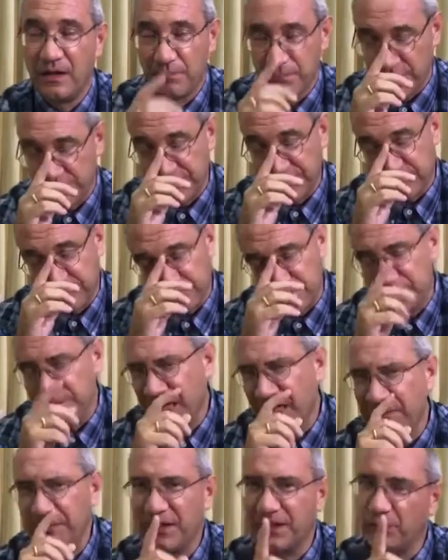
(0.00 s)
But
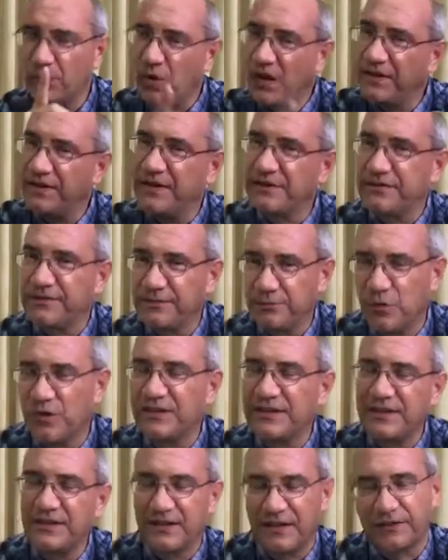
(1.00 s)
maybe the one that
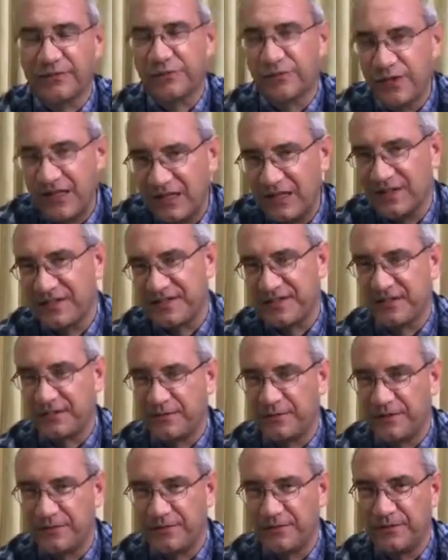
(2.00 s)
one thing that really set
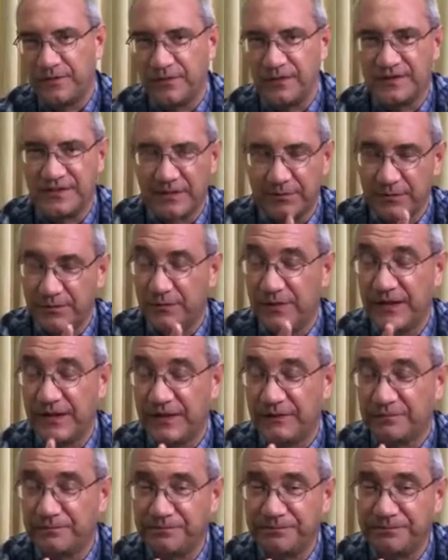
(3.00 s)
me set me free